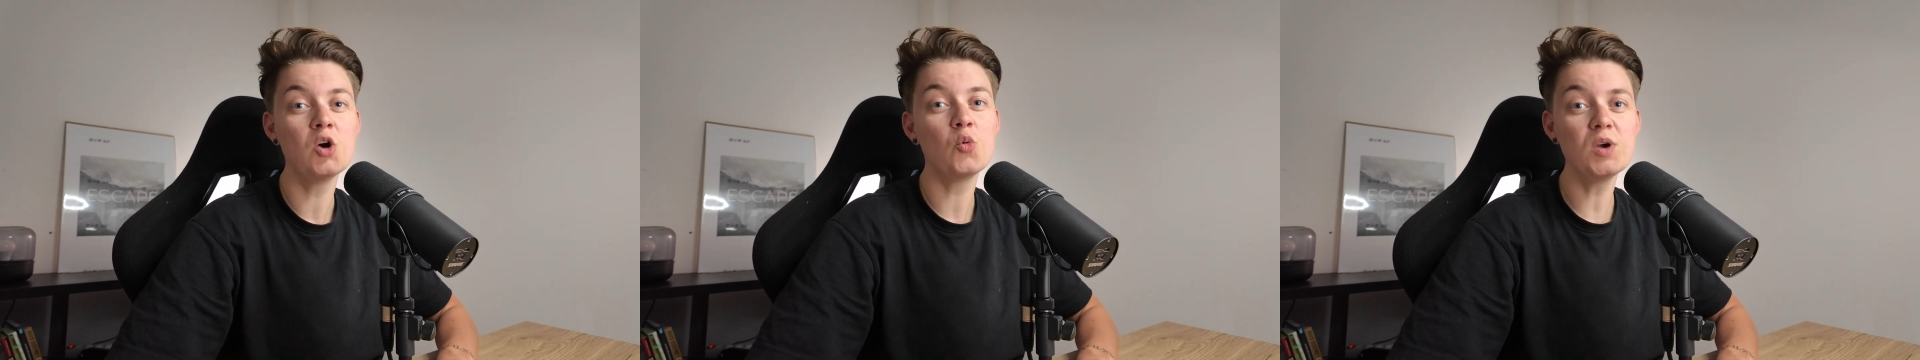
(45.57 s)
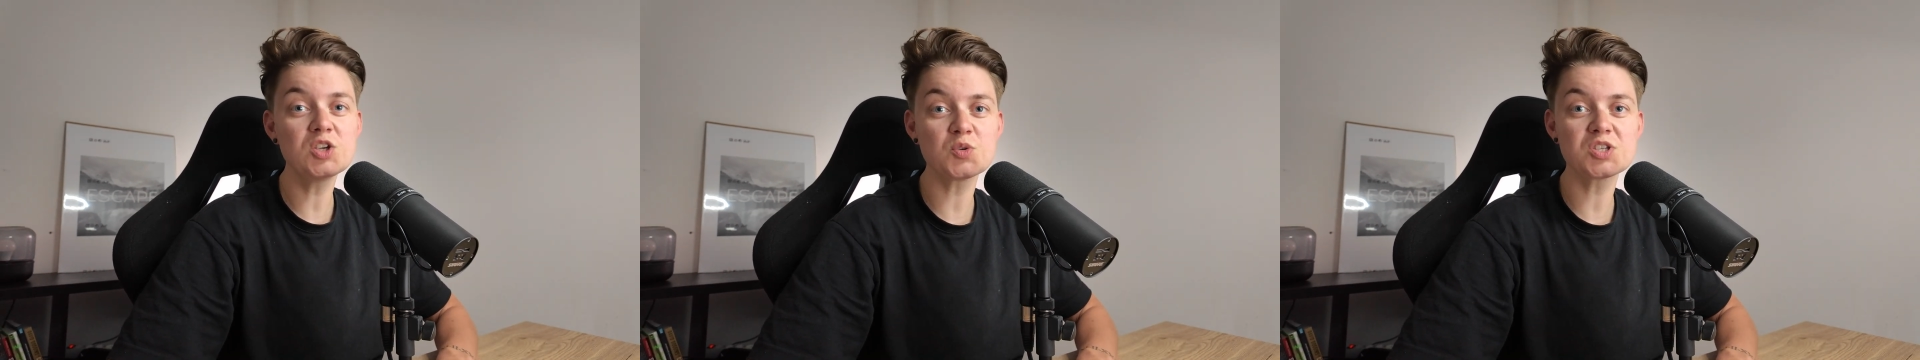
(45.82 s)

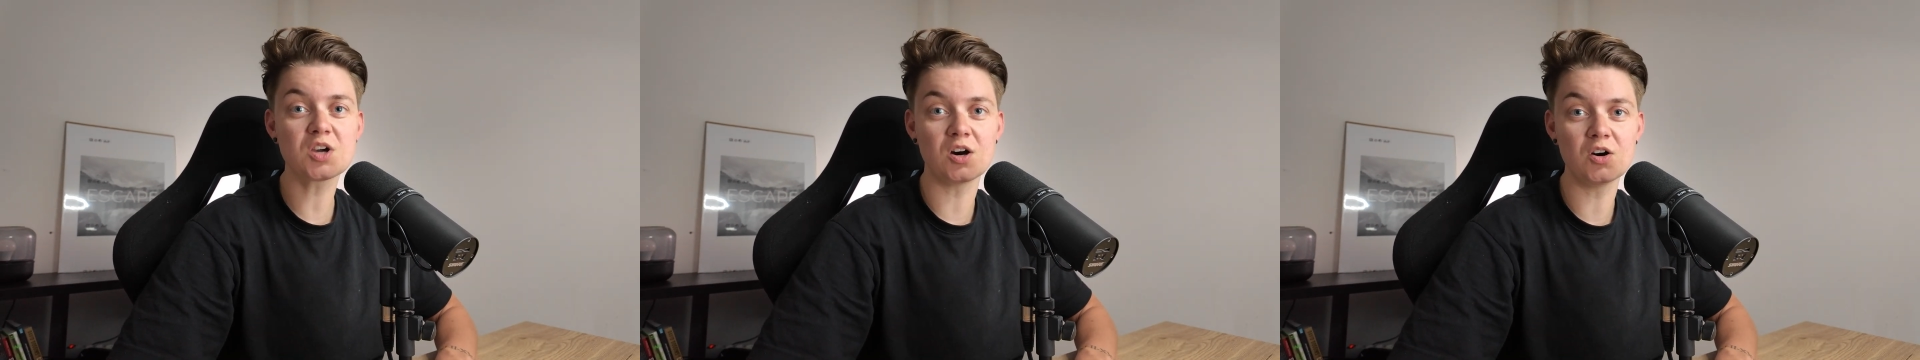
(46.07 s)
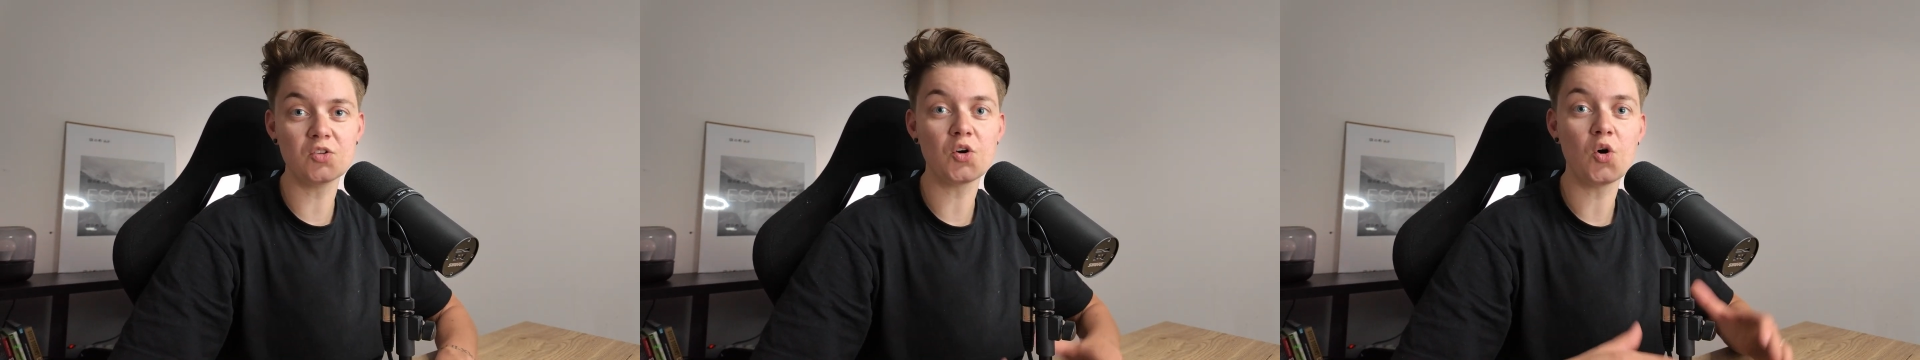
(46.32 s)
which was
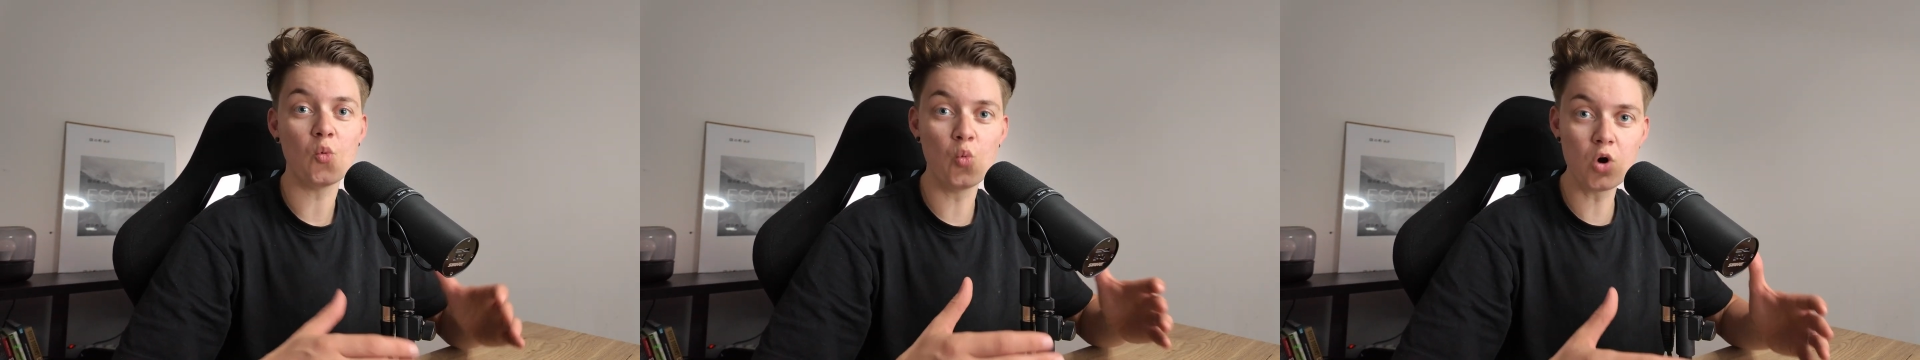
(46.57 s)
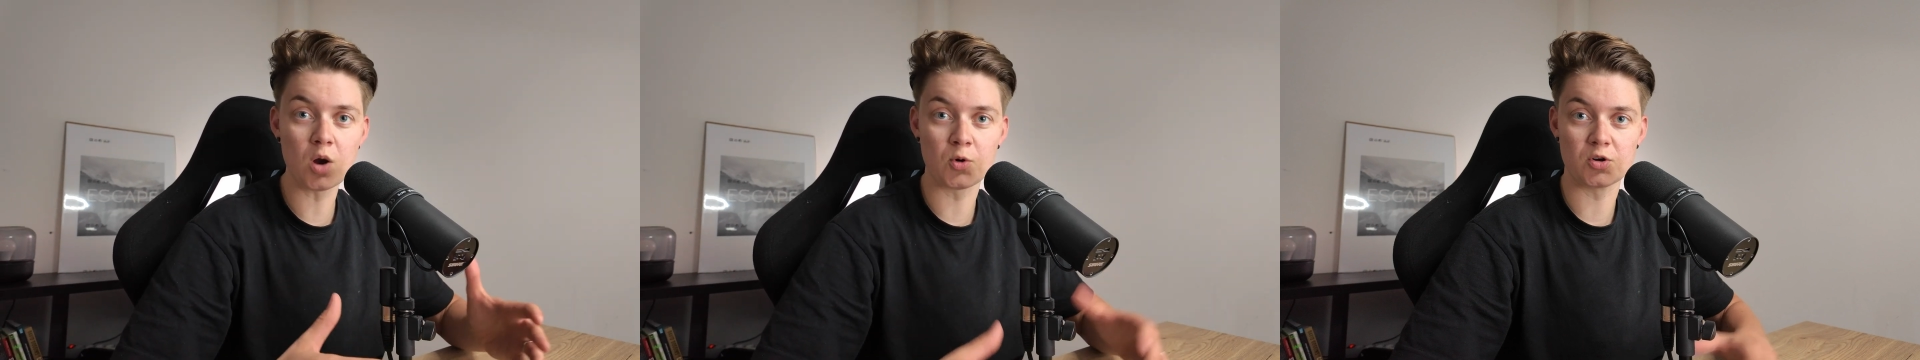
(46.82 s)
called
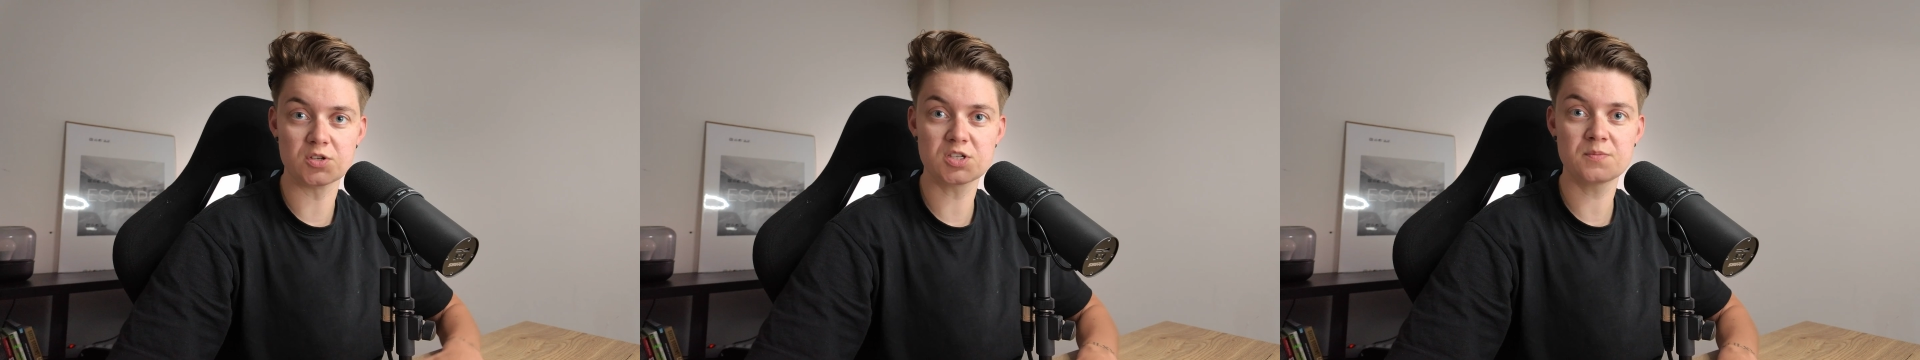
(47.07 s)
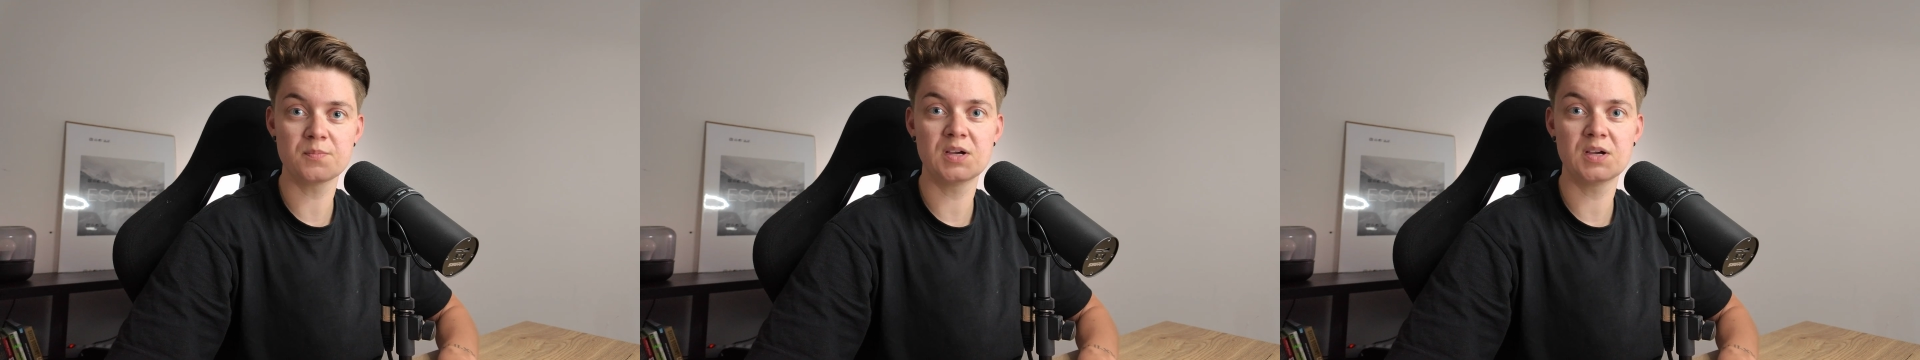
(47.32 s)
WooCommerce.